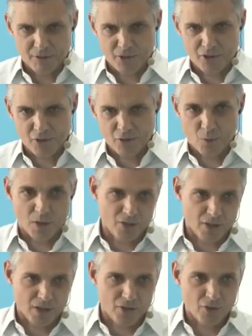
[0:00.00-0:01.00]
just use 1
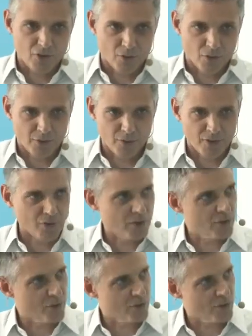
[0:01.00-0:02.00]
transducer or 3
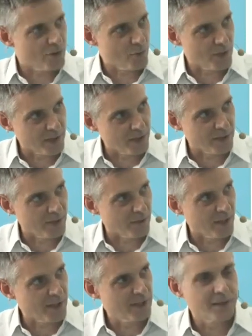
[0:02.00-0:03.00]
transducers within the
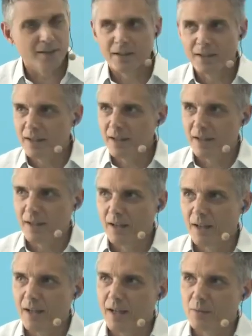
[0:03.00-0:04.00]
array?
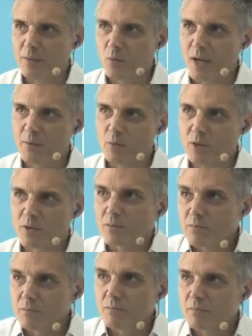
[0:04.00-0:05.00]
And when would,
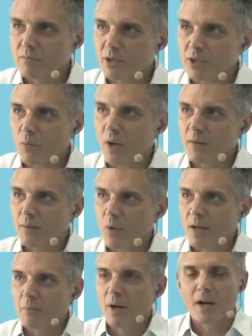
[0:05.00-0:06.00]

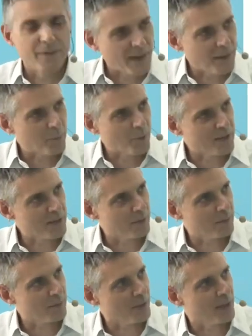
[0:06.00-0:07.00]
when might that bring
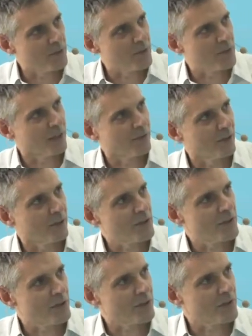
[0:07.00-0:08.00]
some interesting
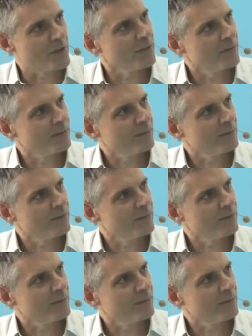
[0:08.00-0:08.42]
advantages?